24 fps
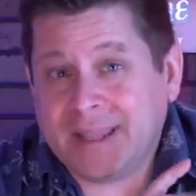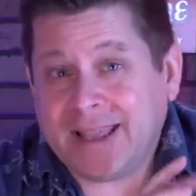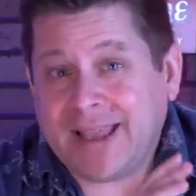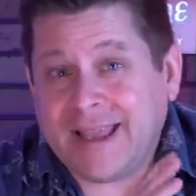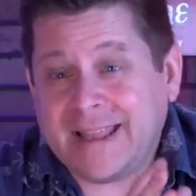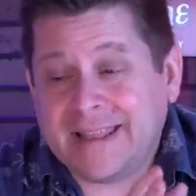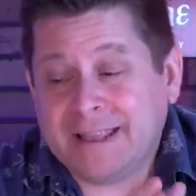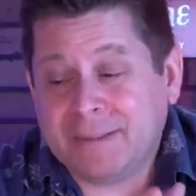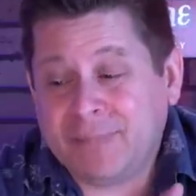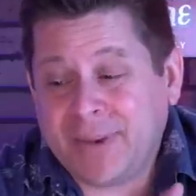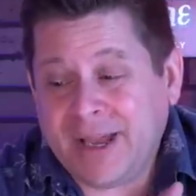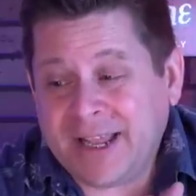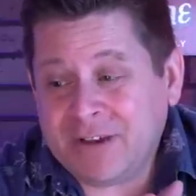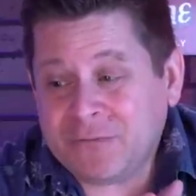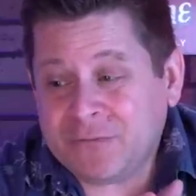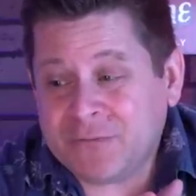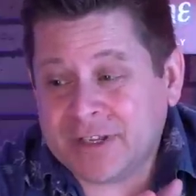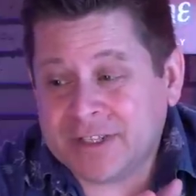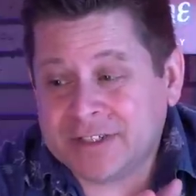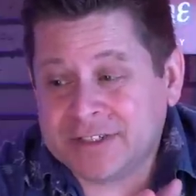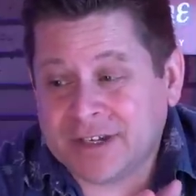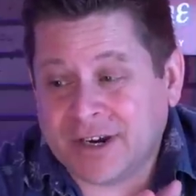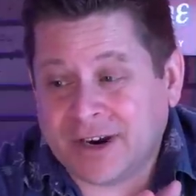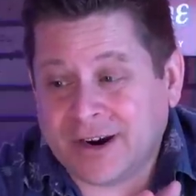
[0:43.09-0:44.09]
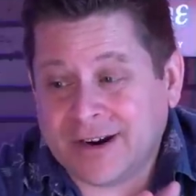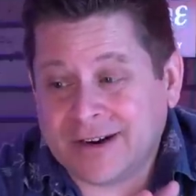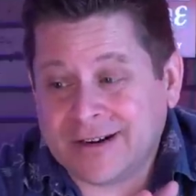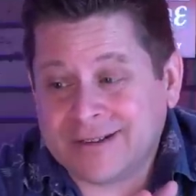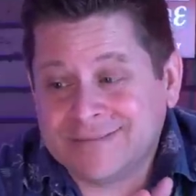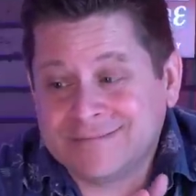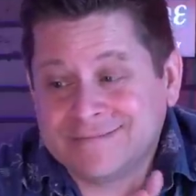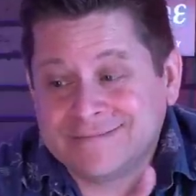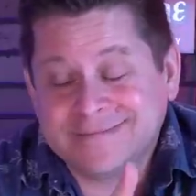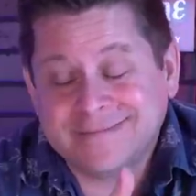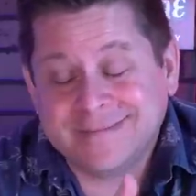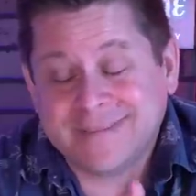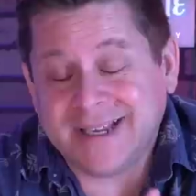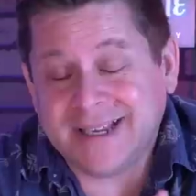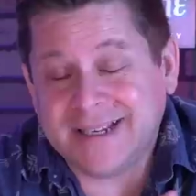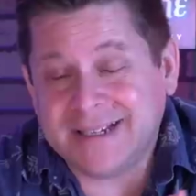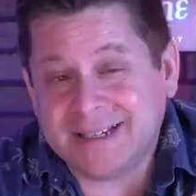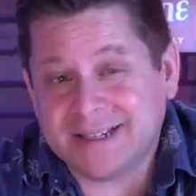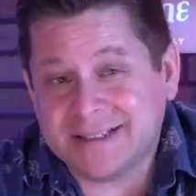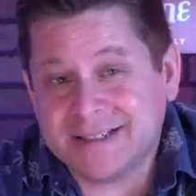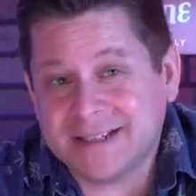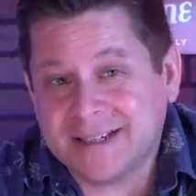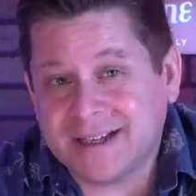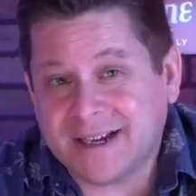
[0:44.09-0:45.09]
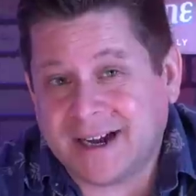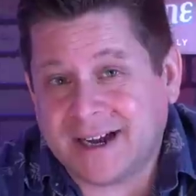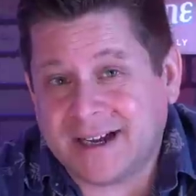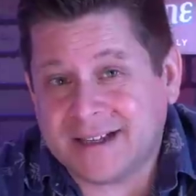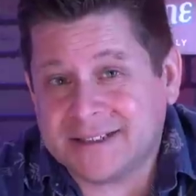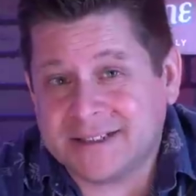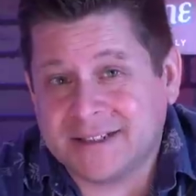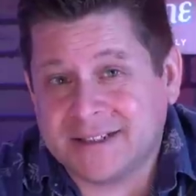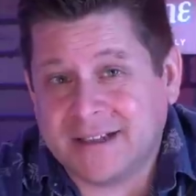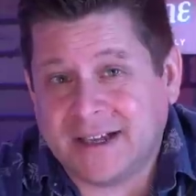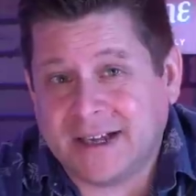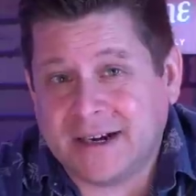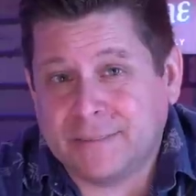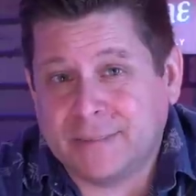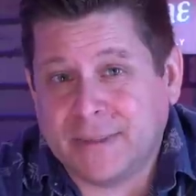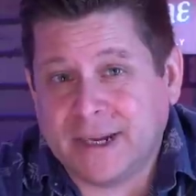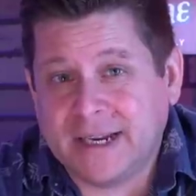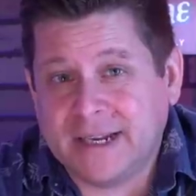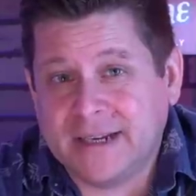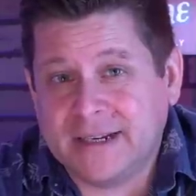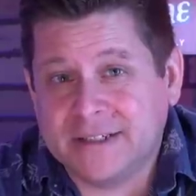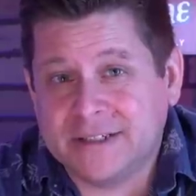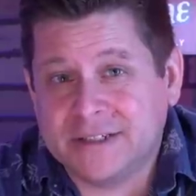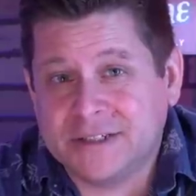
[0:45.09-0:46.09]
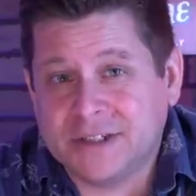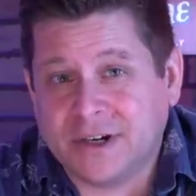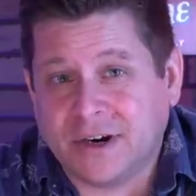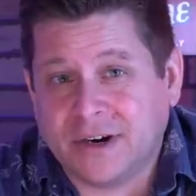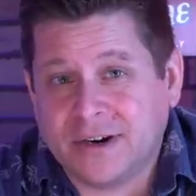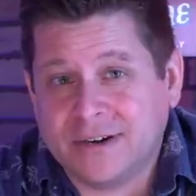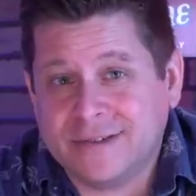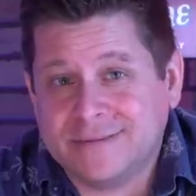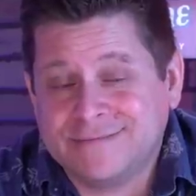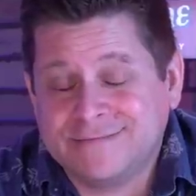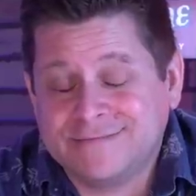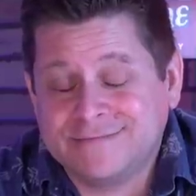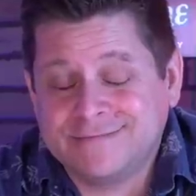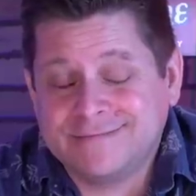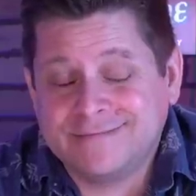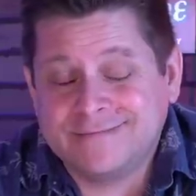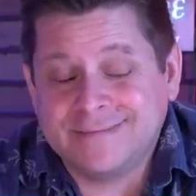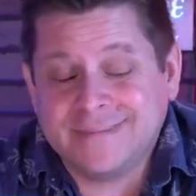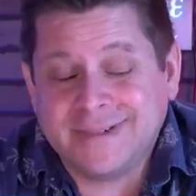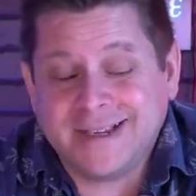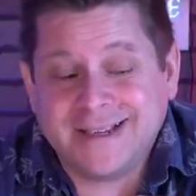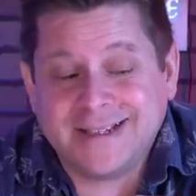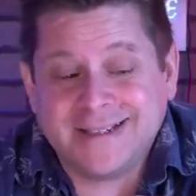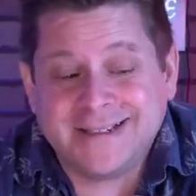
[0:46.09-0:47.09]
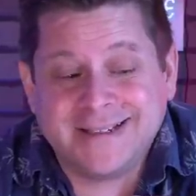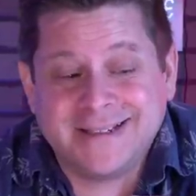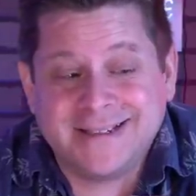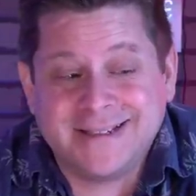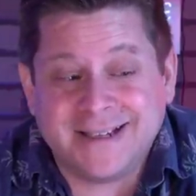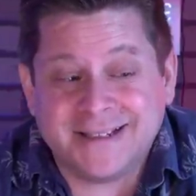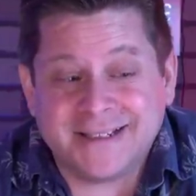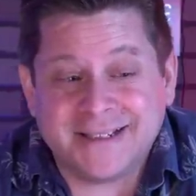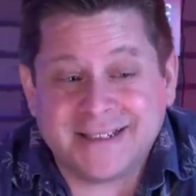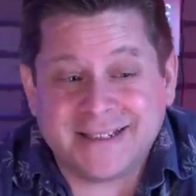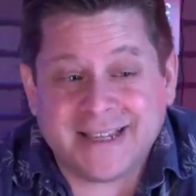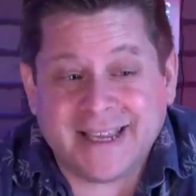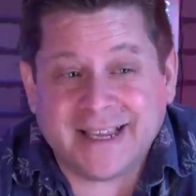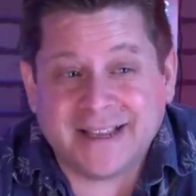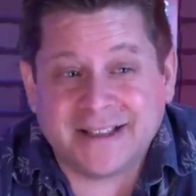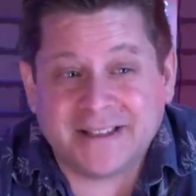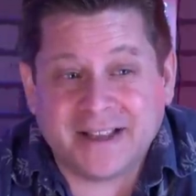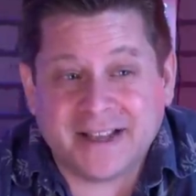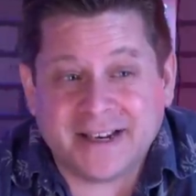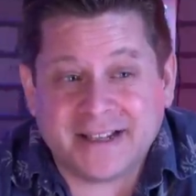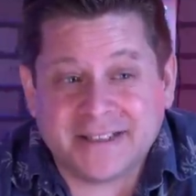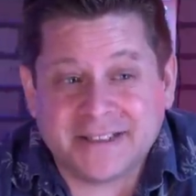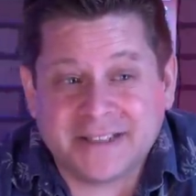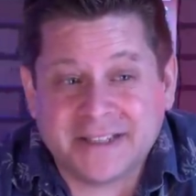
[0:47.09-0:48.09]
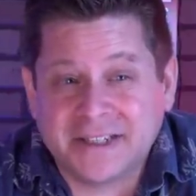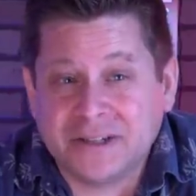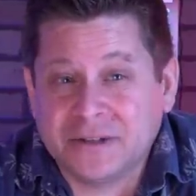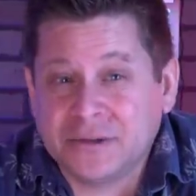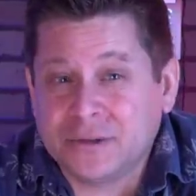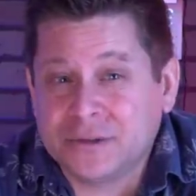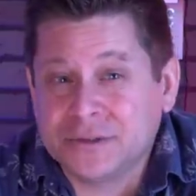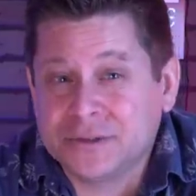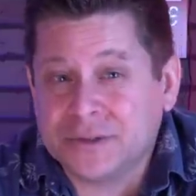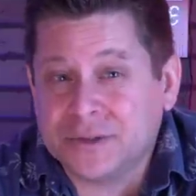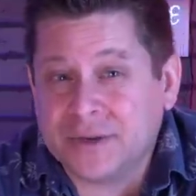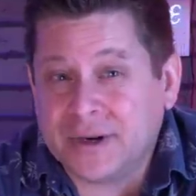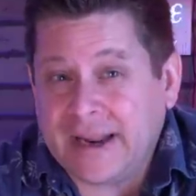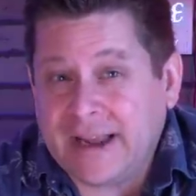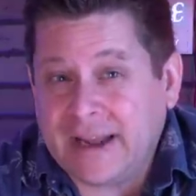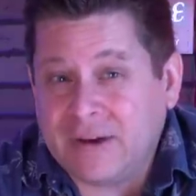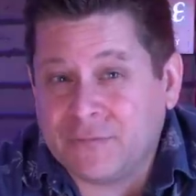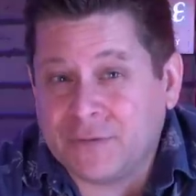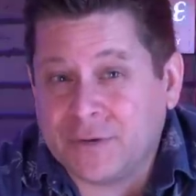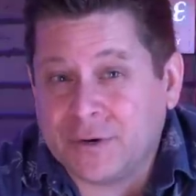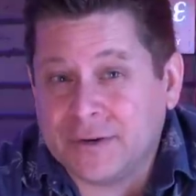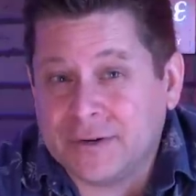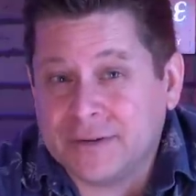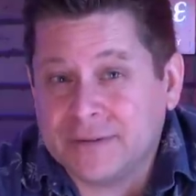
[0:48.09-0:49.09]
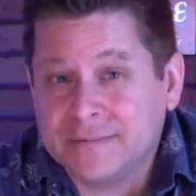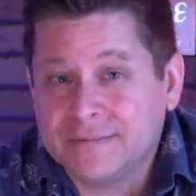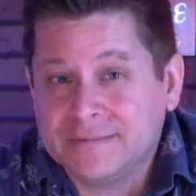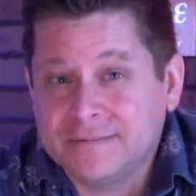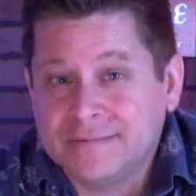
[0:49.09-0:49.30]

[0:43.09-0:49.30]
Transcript: And the benefits are, it doesn't cost a lot of money to start, it doesn't take a lot of skills or effort,